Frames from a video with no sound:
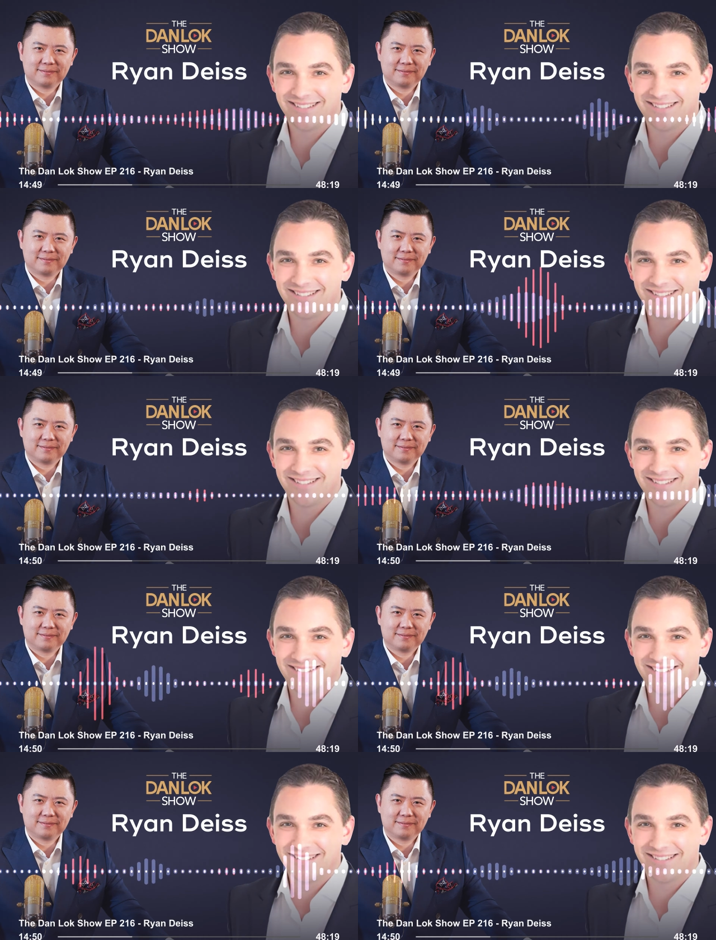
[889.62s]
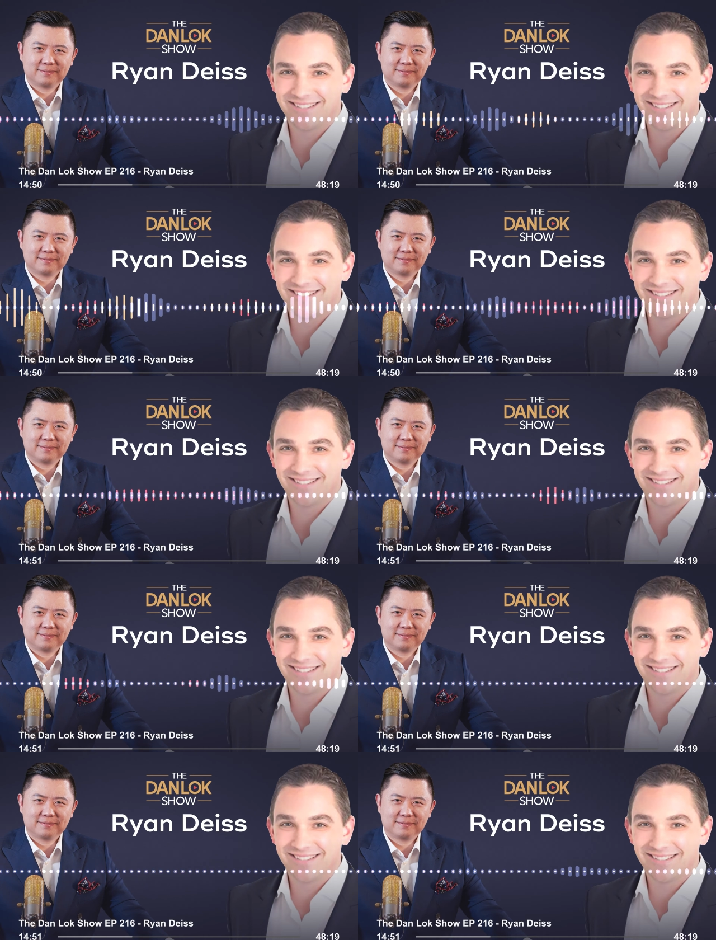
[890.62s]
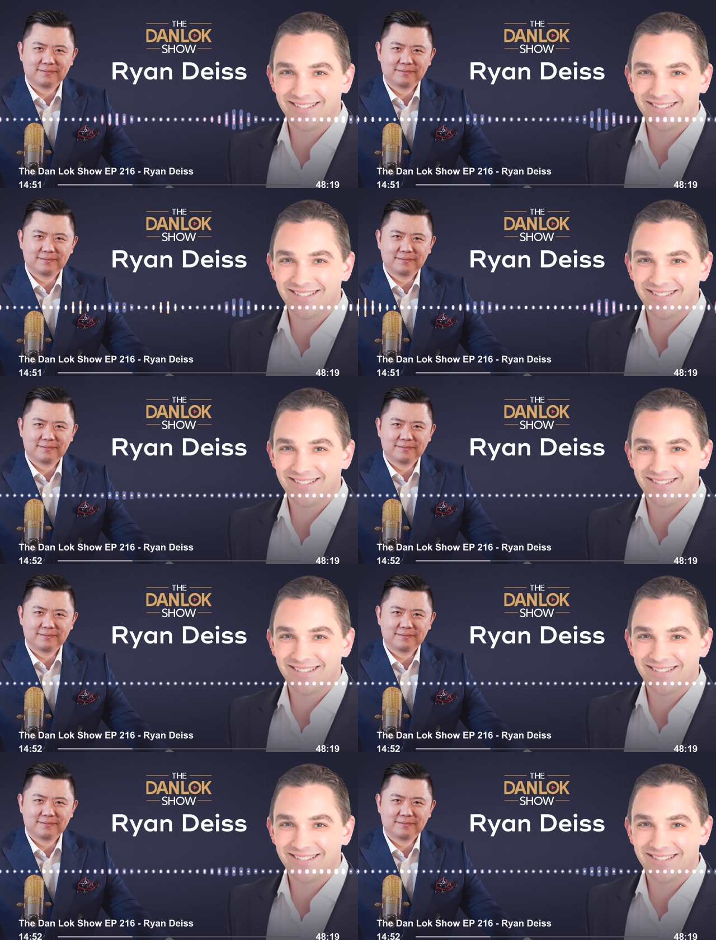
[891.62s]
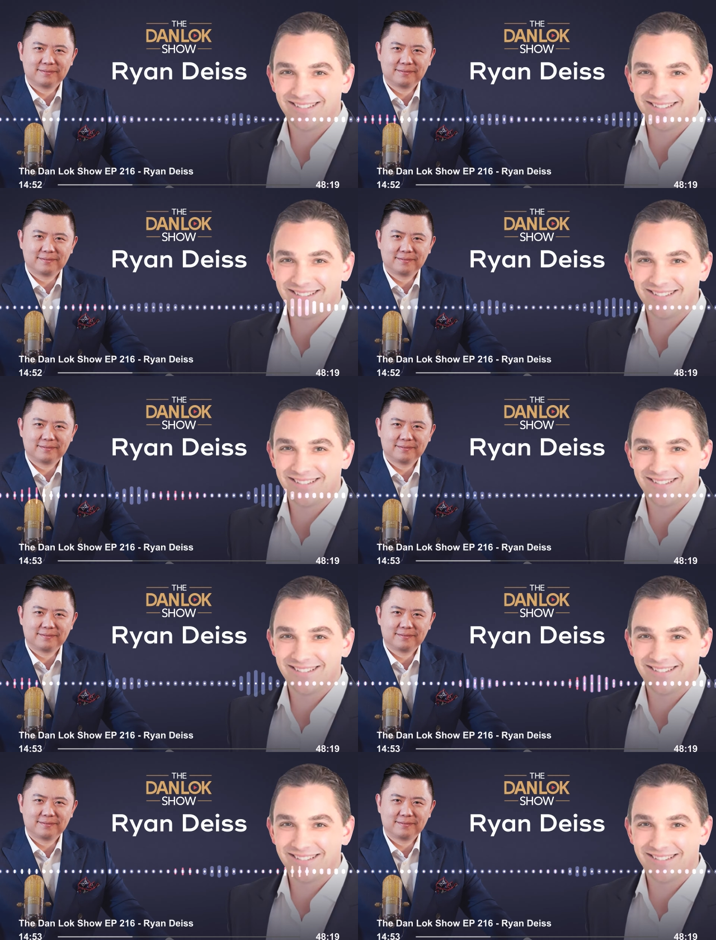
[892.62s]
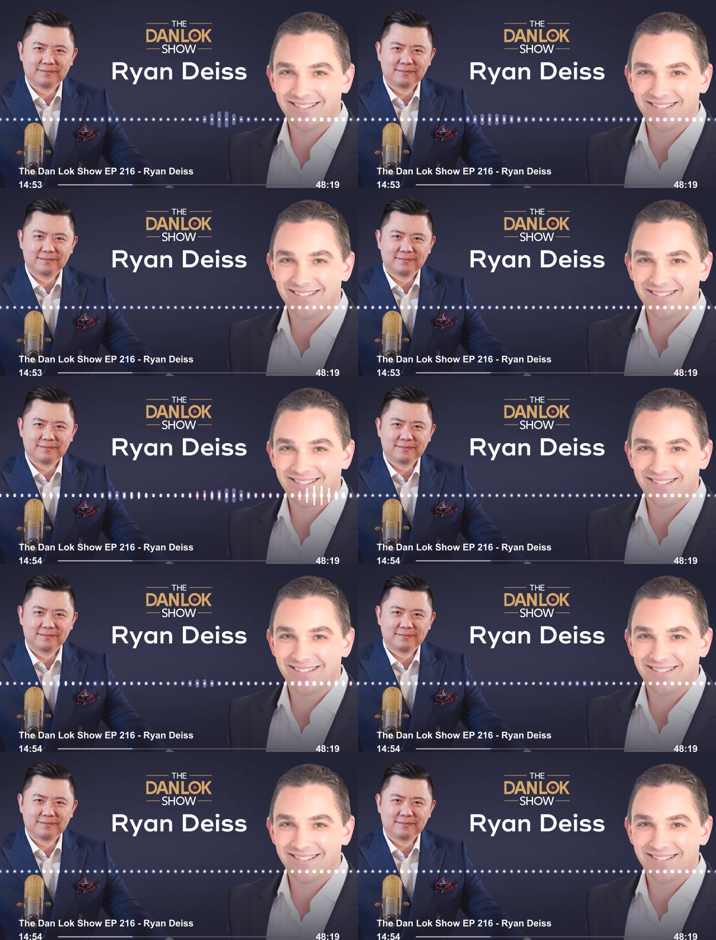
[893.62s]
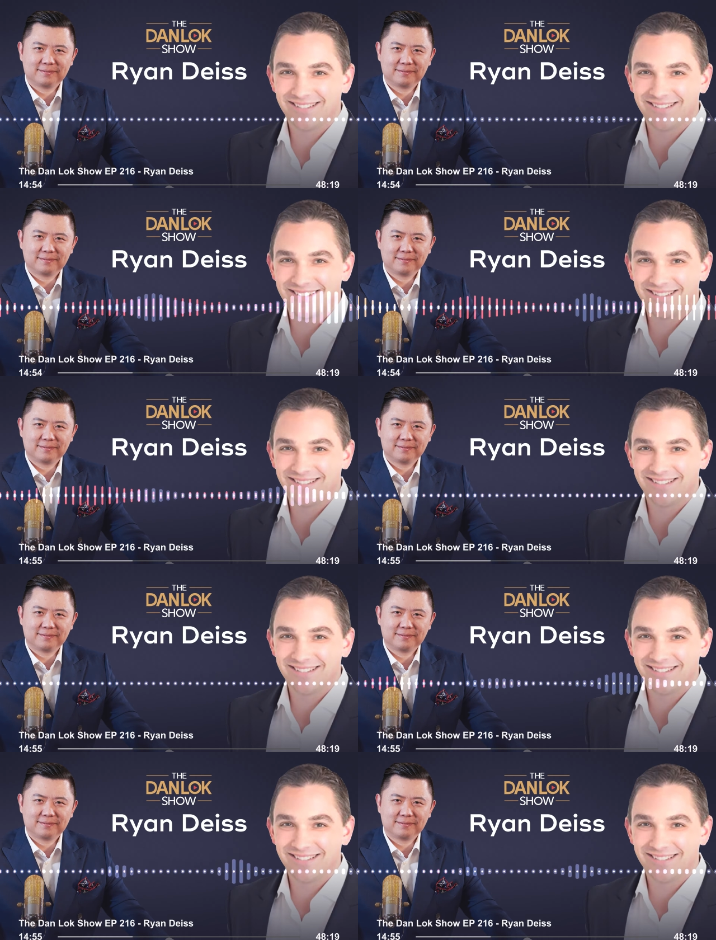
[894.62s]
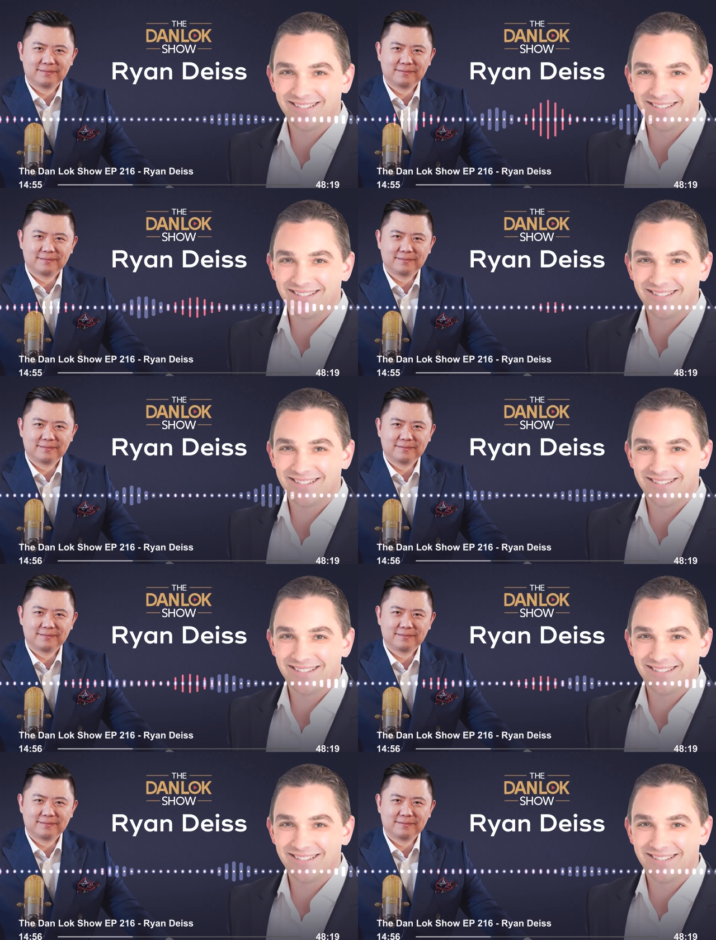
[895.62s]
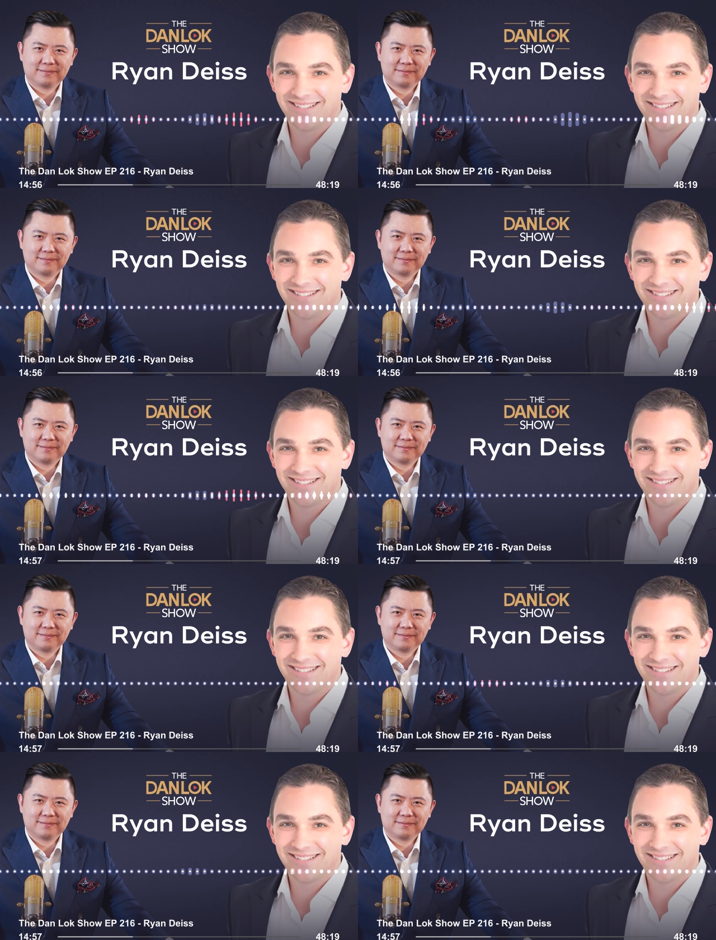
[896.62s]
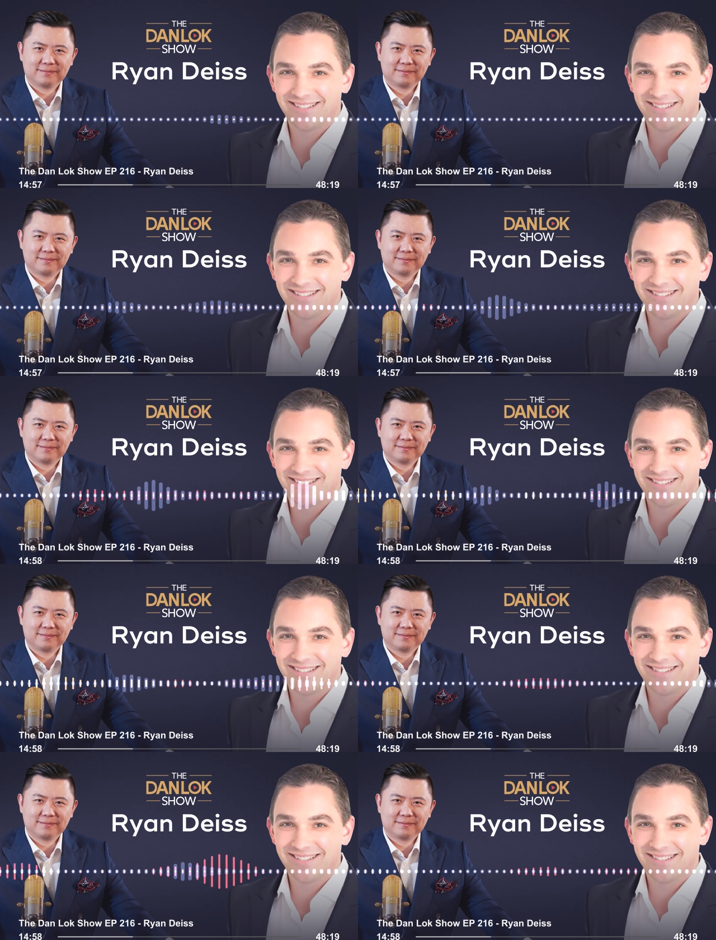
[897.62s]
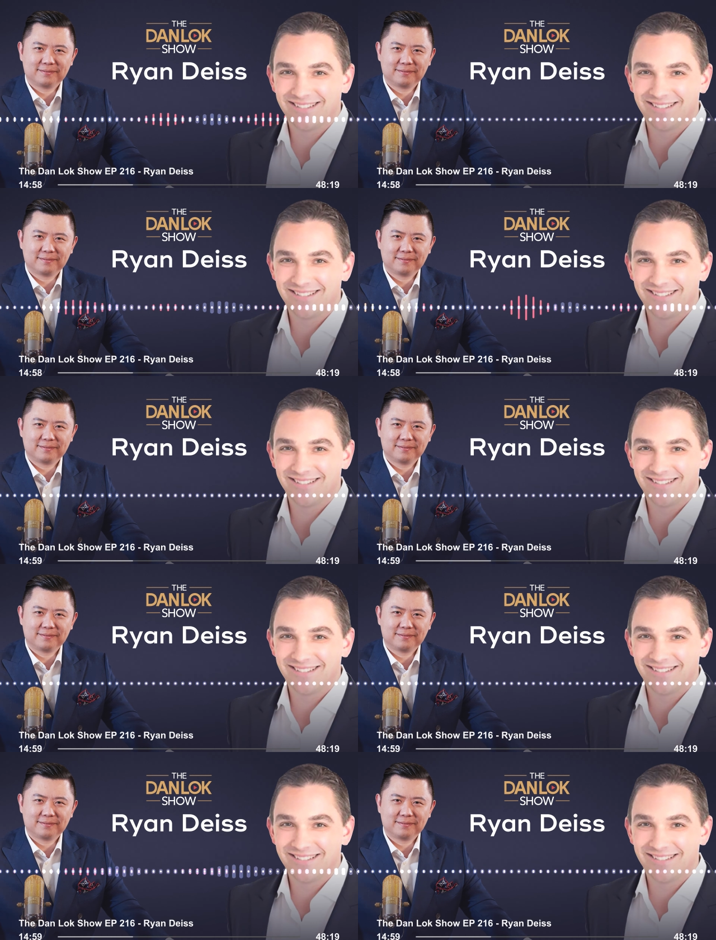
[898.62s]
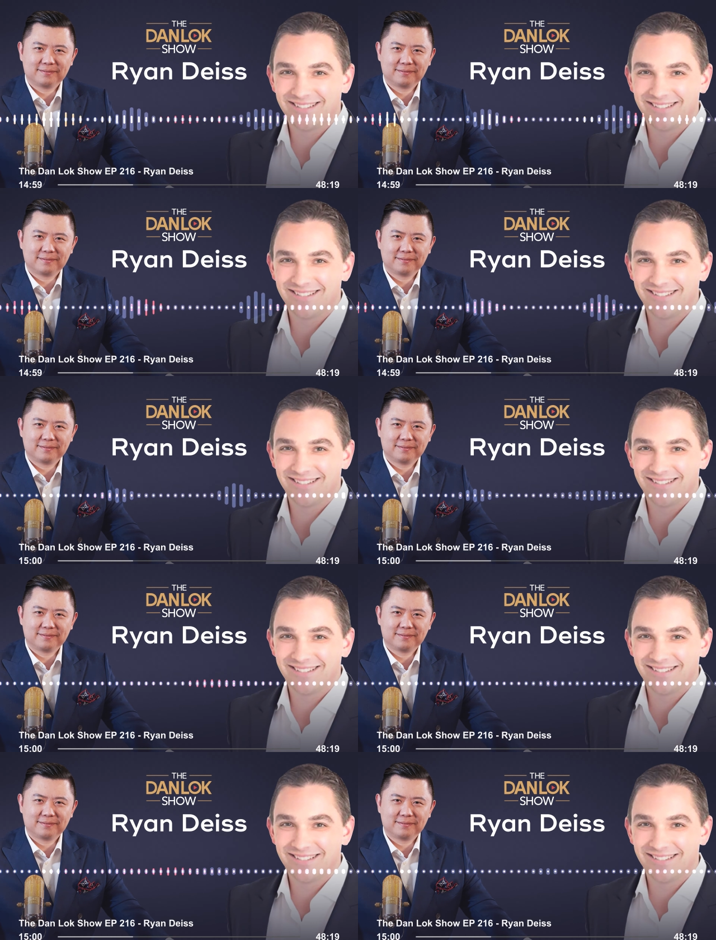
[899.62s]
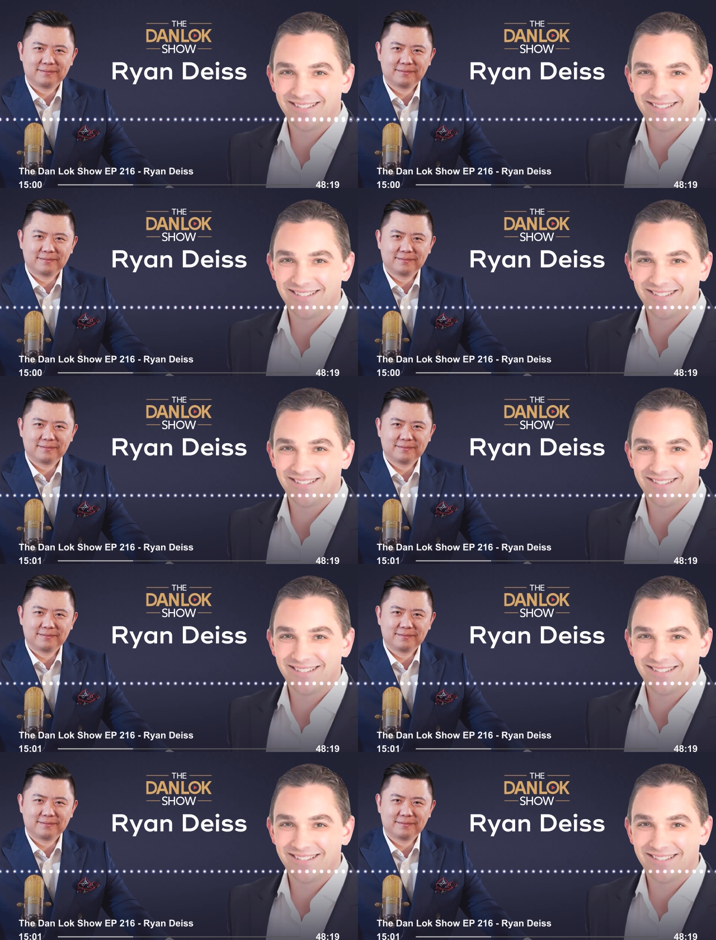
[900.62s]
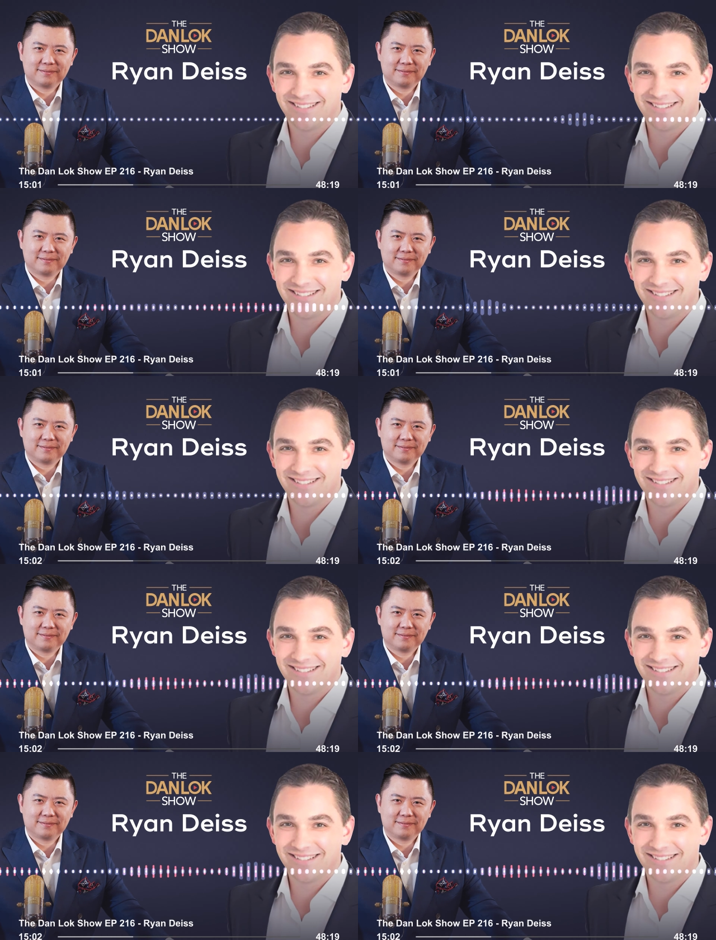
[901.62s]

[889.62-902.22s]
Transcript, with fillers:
Speaker 1: uh, let's say nowadays we're now in, within this year or the next 12 months, what has been working very, very well for you, for digital marketer or for the clients that, that you serve in terms